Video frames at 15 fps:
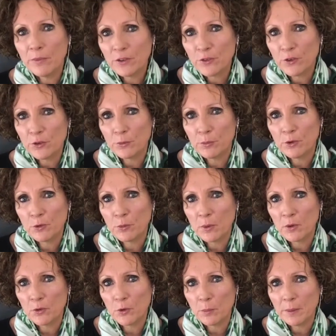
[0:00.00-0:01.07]
this is a
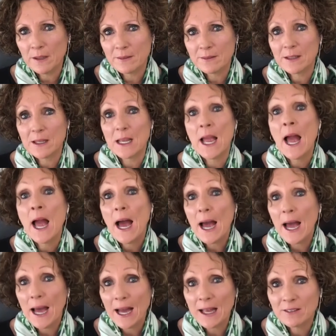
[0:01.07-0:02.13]
responsibility.
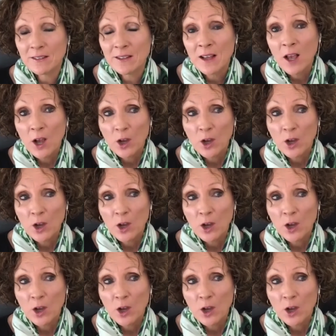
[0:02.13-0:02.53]
And,